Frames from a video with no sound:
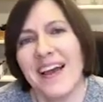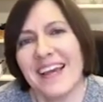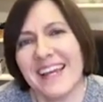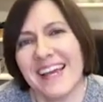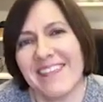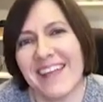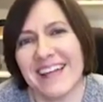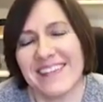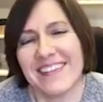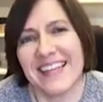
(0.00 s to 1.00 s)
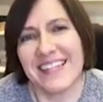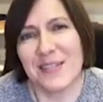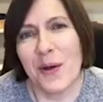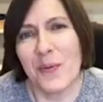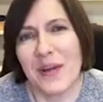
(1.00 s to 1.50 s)
again, that's
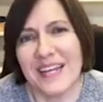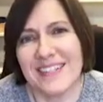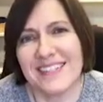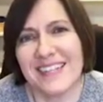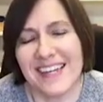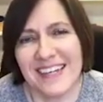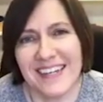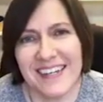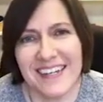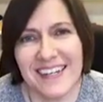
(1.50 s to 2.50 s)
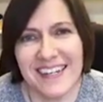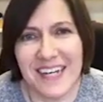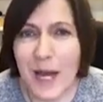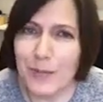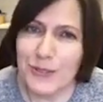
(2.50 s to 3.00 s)
always an
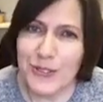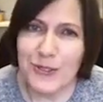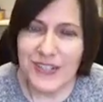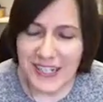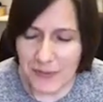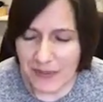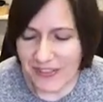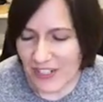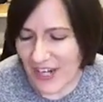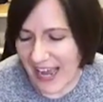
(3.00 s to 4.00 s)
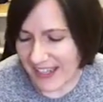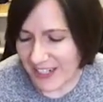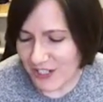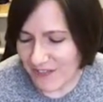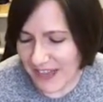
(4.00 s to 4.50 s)
opportunity with the
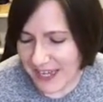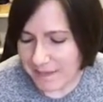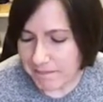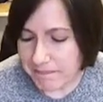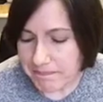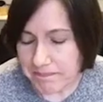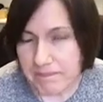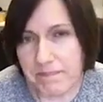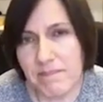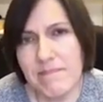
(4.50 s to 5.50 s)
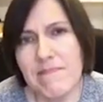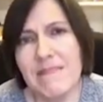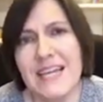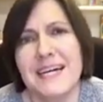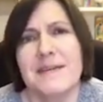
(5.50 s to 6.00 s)
challenge of that.
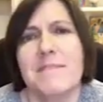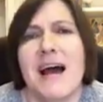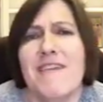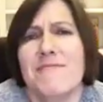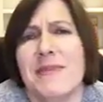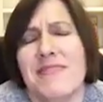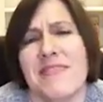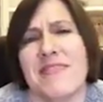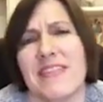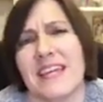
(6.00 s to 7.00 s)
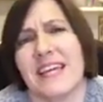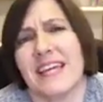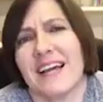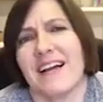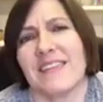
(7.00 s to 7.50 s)
I've been
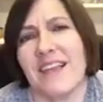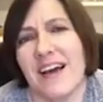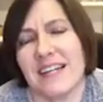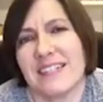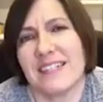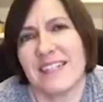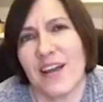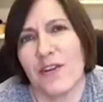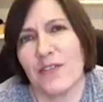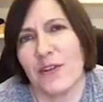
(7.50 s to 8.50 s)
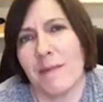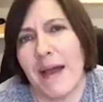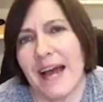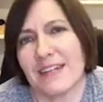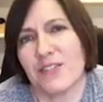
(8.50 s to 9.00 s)
thinking a lot over the
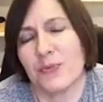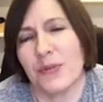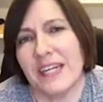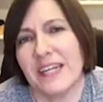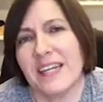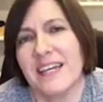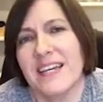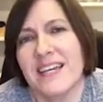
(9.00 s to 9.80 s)
past week,